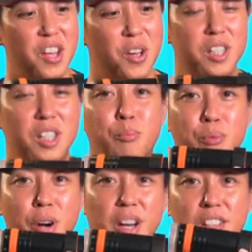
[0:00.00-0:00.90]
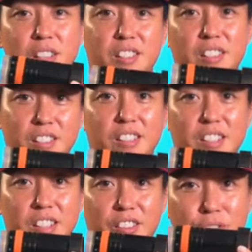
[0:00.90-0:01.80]
What is the brightness
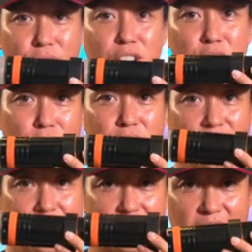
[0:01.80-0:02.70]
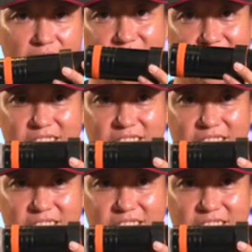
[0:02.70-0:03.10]
value for this light?